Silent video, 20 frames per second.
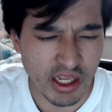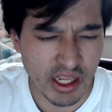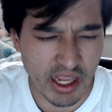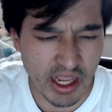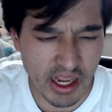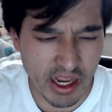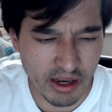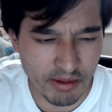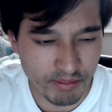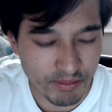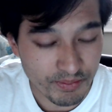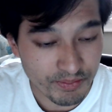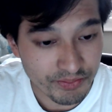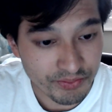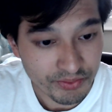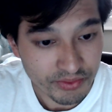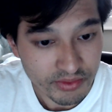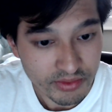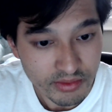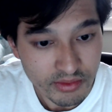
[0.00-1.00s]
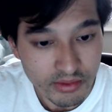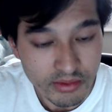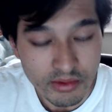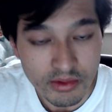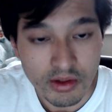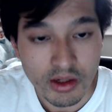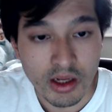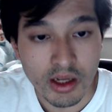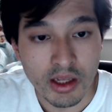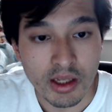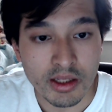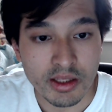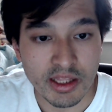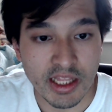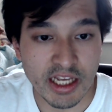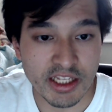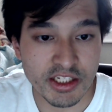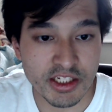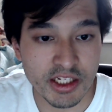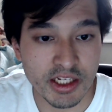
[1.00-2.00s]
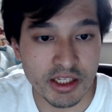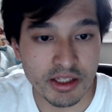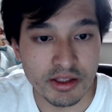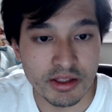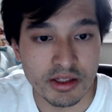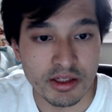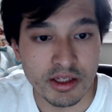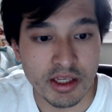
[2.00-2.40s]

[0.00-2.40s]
And that's it.